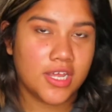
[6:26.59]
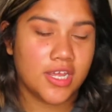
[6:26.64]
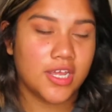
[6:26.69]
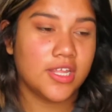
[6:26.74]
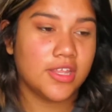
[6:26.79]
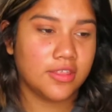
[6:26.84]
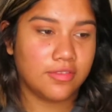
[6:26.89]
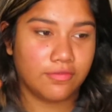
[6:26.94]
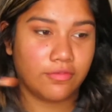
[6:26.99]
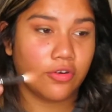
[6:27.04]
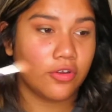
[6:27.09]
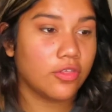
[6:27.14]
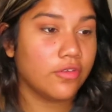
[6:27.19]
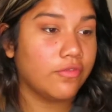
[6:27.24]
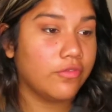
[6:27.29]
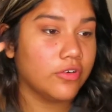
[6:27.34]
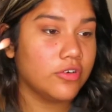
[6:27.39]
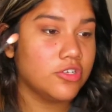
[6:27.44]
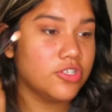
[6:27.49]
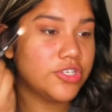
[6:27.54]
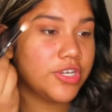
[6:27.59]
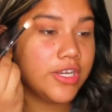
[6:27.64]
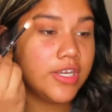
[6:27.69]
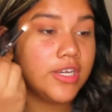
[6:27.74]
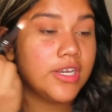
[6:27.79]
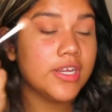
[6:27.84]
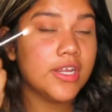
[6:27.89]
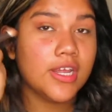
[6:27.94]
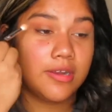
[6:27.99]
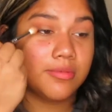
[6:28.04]
and for the first
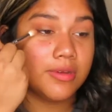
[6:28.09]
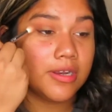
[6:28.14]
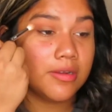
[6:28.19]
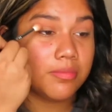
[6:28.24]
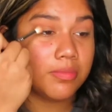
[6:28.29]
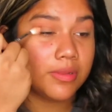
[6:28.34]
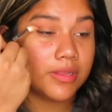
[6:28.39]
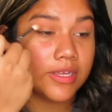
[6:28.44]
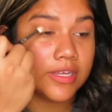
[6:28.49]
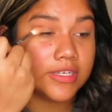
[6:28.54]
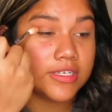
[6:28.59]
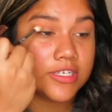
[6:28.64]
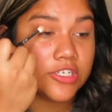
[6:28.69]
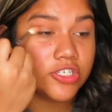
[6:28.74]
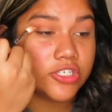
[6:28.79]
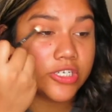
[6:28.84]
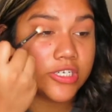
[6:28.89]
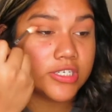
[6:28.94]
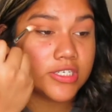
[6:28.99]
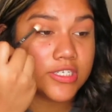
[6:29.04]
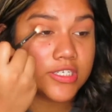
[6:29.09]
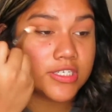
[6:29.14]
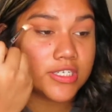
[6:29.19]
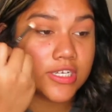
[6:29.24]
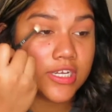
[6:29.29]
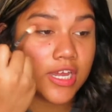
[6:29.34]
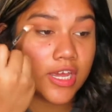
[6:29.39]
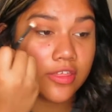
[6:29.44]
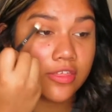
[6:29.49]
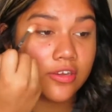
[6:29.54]
shade, and I'm going to blend the shades
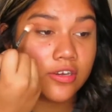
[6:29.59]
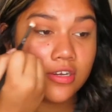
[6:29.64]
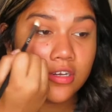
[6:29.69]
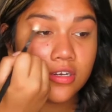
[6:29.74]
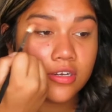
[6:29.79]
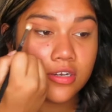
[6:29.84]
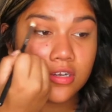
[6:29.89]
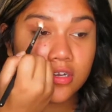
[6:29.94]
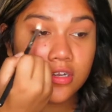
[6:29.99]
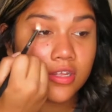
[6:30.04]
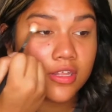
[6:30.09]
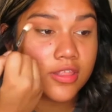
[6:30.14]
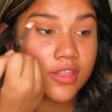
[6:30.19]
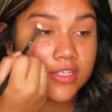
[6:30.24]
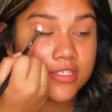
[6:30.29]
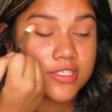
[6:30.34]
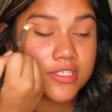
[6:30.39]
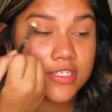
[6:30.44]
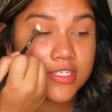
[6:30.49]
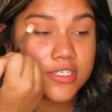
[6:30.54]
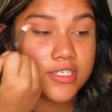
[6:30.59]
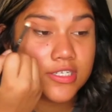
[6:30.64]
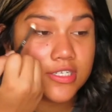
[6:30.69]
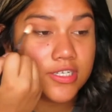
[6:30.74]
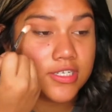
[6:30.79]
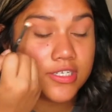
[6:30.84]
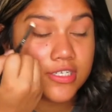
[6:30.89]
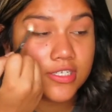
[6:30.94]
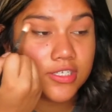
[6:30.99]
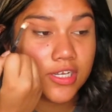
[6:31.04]
together. This
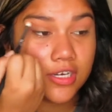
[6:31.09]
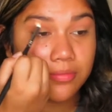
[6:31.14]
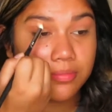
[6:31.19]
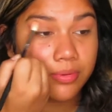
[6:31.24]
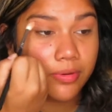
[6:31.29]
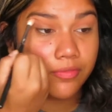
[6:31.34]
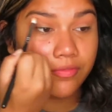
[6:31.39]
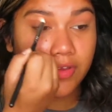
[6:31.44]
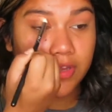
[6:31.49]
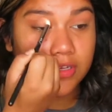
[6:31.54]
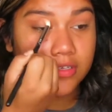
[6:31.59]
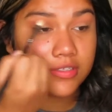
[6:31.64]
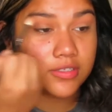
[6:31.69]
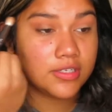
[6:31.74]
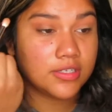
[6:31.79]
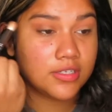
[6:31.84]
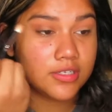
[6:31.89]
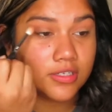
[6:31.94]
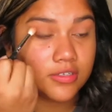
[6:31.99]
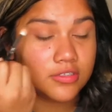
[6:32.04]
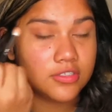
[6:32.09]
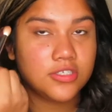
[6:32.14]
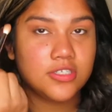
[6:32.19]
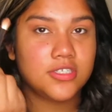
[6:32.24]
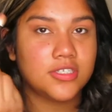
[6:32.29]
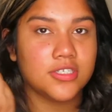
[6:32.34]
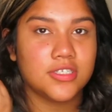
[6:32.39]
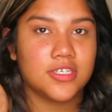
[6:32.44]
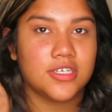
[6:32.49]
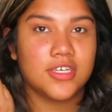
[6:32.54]
is going to prevent,
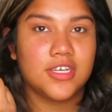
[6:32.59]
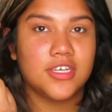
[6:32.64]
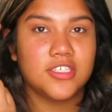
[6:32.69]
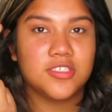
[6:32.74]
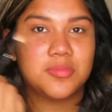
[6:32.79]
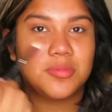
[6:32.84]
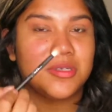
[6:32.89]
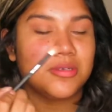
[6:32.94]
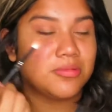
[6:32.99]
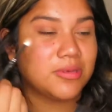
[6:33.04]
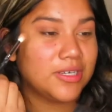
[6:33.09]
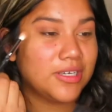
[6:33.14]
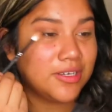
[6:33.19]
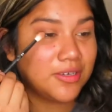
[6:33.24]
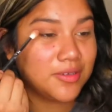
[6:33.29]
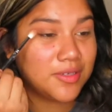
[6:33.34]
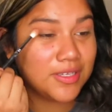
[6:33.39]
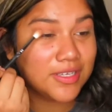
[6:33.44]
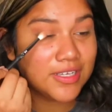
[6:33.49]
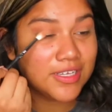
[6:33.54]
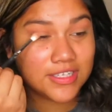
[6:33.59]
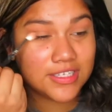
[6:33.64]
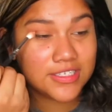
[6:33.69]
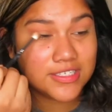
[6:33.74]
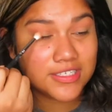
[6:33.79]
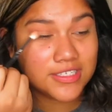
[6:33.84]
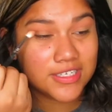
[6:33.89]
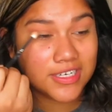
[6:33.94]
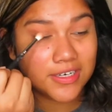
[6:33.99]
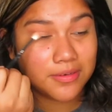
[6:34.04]
Jesus, I can't speak right now. This
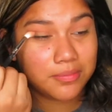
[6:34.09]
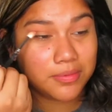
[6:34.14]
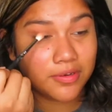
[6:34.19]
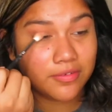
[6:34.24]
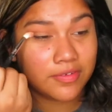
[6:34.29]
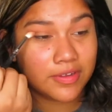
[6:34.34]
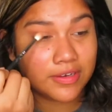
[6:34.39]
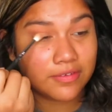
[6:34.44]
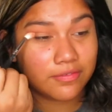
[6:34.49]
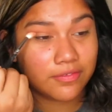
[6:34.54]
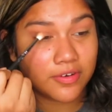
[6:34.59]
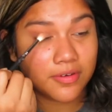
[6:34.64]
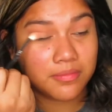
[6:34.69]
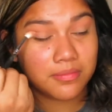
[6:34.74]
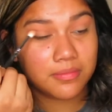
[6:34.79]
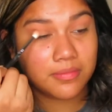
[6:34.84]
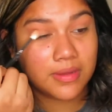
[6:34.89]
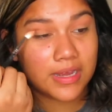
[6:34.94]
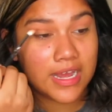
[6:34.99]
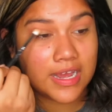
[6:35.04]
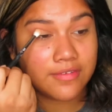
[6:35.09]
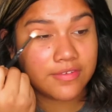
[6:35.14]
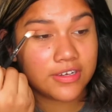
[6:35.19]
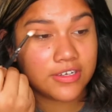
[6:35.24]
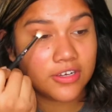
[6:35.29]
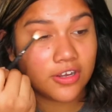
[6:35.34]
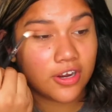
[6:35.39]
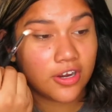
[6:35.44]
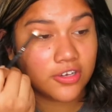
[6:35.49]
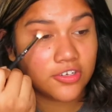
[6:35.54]
is going to prevent from
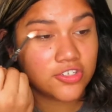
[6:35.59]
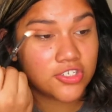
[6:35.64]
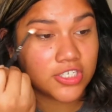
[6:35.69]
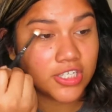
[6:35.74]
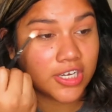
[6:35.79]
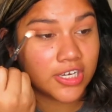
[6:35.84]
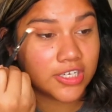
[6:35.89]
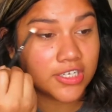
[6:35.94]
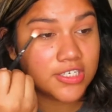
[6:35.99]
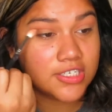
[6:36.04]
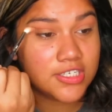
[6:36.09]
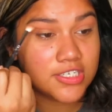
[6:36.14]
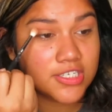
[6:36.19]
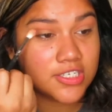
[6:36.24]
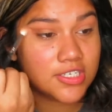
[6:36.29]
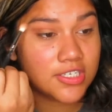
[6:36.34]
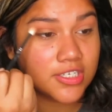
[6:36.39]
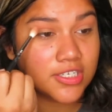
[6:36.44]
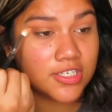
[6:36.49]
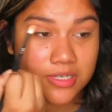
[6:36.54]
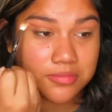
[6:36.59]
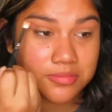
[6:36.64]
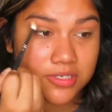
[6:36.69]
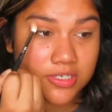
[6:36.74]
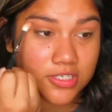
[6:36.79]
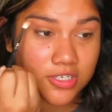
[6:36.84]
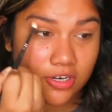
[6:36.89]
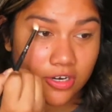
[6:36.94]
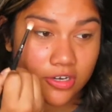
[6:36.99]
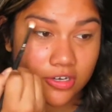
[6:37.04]
having harsh lines. Sometimes
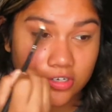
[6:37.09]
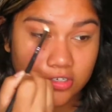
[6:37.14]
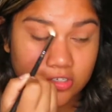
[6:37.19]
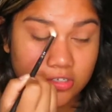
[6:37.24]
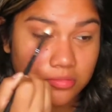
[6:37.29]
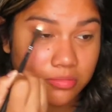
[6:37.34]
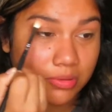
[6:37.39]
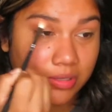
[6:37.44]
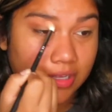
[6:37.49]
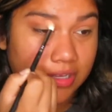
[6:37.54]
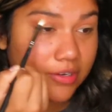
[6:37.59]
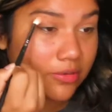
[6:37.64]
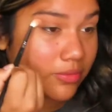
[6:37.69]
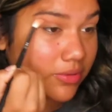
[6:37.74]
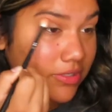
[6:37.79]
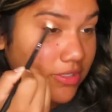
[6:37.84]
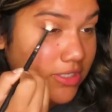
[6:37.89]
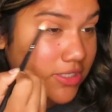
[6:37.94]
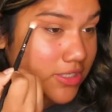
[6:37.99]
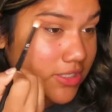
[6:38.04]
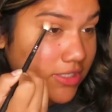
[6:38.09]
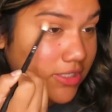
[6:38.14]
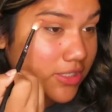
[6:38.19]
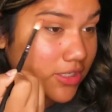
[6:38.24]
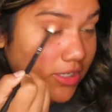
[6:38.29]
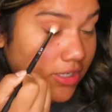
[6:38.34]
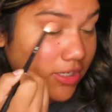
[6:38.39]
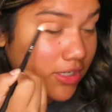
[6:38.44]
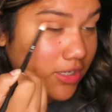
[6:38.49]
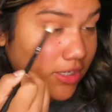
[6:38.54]
it's harder to blend once
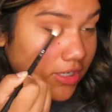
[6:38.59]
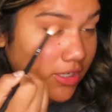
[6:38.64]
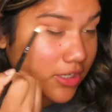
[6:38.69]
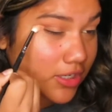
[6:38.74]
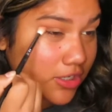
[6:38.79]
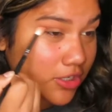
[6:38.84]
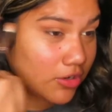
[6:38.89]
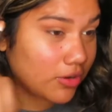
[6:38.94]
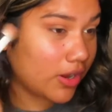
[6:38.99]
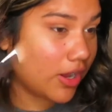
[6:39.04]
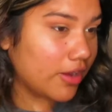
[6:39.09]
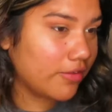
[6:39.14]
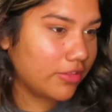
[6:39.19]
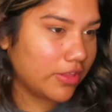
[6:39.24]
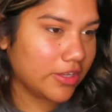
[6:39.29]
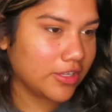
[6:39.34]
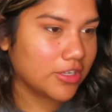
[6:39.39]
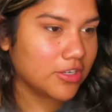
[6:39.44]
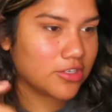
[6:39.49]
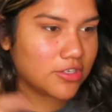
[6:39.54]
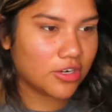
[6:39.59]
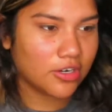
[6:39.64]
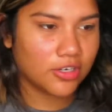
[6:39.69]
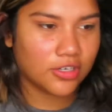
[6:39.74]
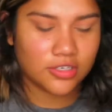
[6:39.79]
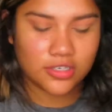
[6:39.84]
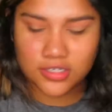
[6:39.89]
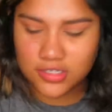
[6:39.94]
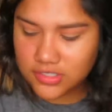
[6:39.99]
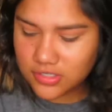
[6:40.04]
you have like the
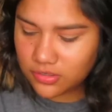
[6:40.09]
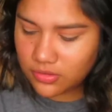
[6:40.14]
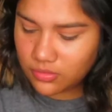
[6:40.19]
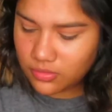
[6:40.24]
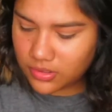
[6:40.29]
darkness you